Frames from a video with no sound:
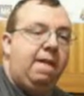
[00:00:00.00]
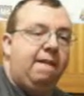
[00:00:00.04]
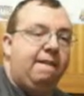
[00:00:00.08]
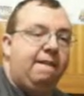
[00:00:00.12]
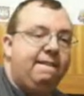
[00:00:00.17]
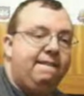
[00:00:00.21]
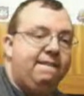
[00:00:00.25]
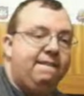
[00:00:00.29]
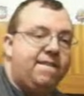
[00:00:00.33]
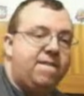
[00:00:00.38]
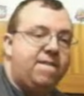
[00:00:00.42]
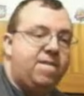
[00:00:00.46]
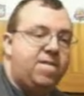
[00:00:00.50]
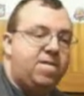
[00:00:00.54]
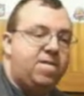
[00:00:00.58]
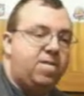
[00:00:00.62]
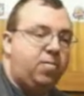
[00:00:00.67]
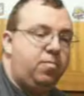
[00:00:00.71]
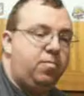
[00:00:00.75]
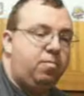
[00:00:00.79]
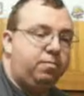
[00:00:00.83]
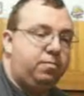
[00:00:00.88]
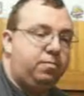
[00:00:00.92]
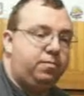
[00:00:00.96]
Yep, for the
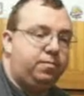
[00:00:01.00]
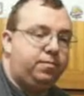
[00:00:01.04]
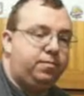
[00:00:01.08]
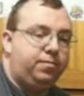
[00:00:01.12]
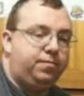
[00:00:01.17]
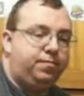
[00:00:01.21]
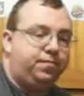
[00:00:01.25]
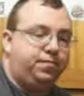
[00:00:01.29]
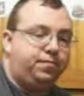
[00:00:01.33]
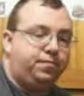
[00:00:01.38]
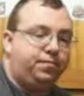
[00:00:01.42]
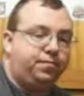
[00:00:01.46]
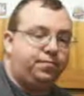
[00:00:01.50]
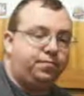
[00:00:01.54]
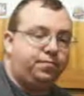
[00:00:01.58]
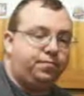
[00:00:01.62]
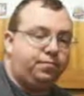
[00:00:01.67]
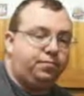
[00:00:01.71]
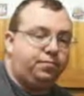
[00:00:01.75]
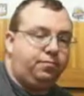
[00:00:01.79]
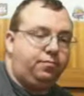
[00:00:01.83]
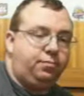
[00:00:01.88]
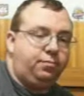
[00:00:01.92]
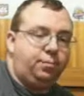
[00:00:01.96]
seal.
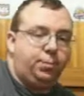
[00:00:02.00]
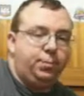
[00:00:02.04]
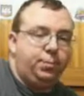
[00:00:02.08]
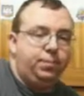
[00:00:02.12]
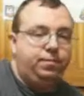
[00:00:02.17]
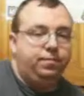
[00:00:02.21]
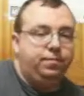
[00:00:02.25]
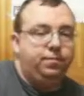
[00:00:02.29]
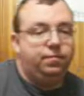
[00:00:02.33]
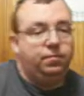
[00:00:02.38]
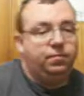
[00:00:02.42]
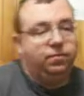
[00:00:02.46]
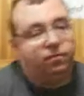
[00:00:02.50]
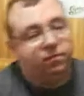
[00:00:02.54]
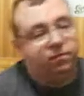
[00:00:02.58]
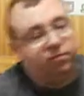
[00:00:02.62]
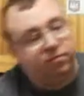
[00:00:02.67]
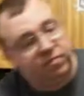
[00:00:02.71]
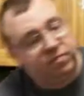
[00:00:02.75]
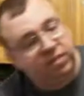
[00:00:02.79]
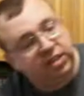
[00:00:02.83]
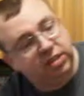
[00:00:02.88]
Not a seal.